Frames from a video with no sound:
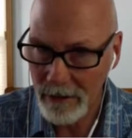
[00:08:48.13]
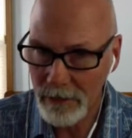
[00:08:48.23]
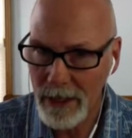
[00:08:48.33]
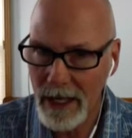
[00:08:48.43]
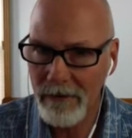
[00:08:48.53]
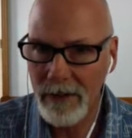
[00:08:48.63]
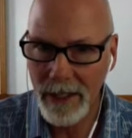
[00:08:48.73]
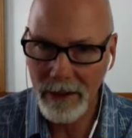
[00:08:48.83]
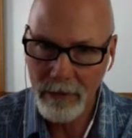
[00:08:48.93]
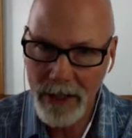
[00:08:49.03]
We haven't
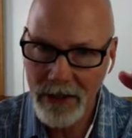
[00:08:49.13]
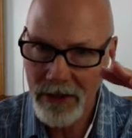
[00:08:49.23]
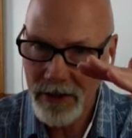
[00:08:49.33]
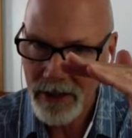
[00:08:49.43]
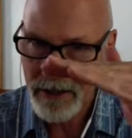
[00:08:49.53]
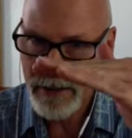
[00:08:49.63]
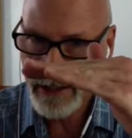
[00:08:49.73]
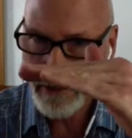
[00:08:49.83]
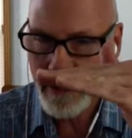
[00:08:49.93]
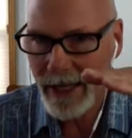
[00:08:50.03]
like reached that